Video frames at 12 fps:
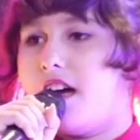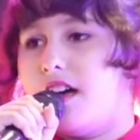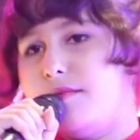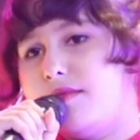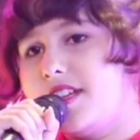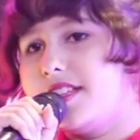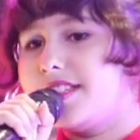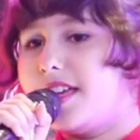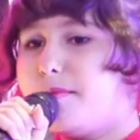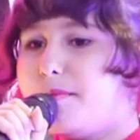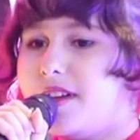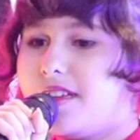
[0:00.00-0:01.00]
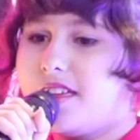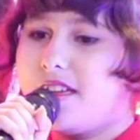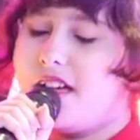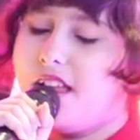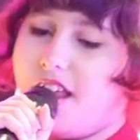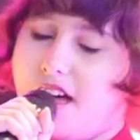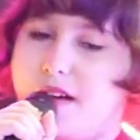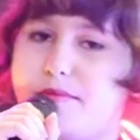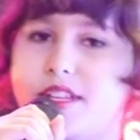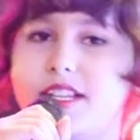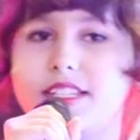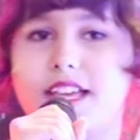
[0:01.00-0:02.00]
I'm the type of girl,
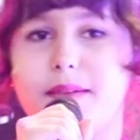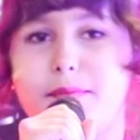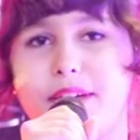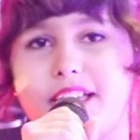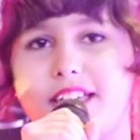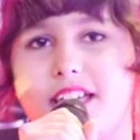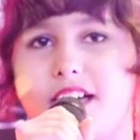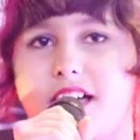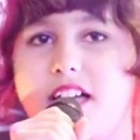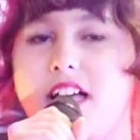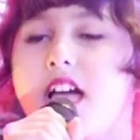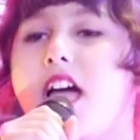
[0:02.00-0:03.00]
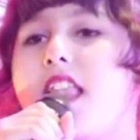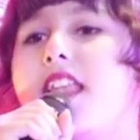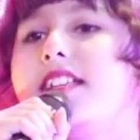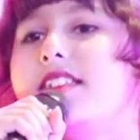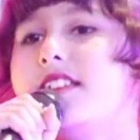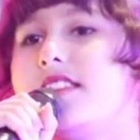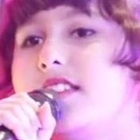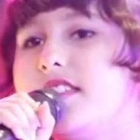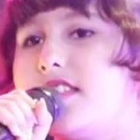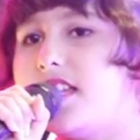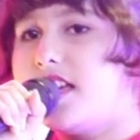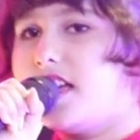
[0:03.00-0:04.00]
I'm the type of girl. Like da da
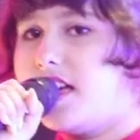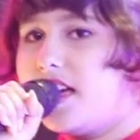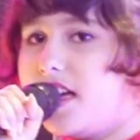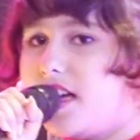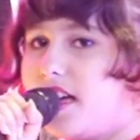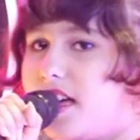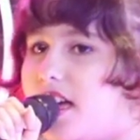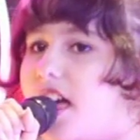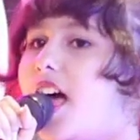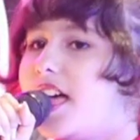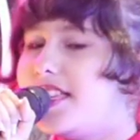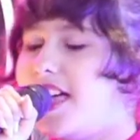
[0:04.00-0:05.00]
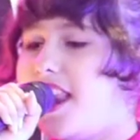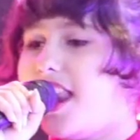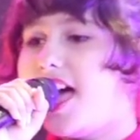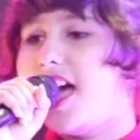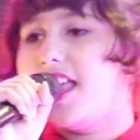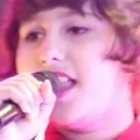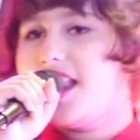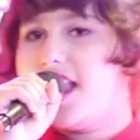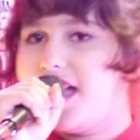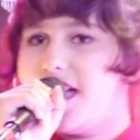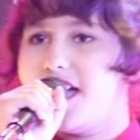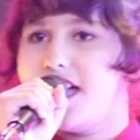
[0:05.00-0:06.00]
da, la la la
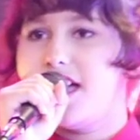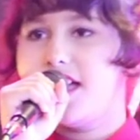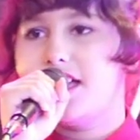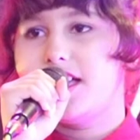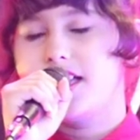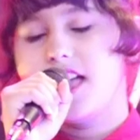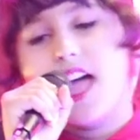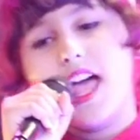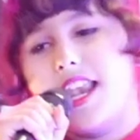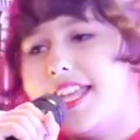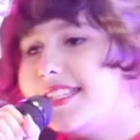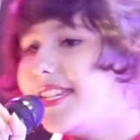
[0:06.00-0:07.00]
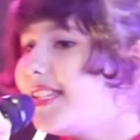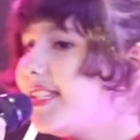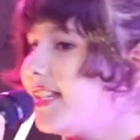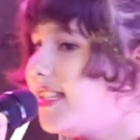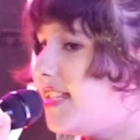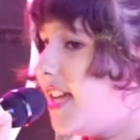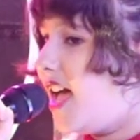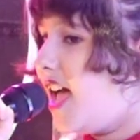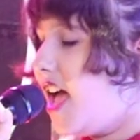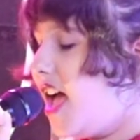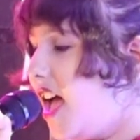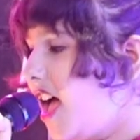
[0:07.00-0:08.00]
la. Like da da
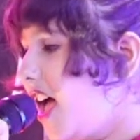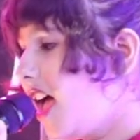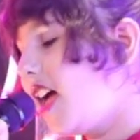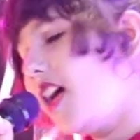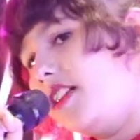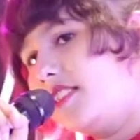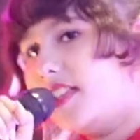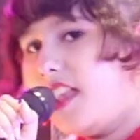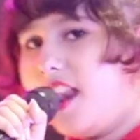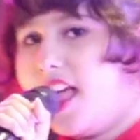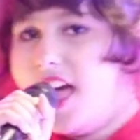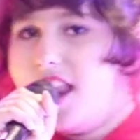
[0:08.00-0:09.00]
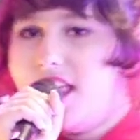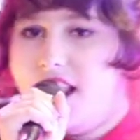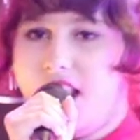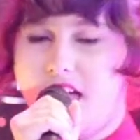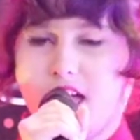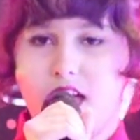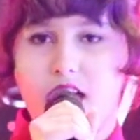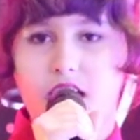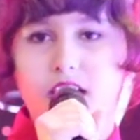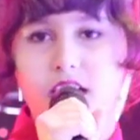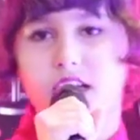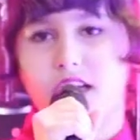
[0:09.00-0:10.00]
da, la la la la.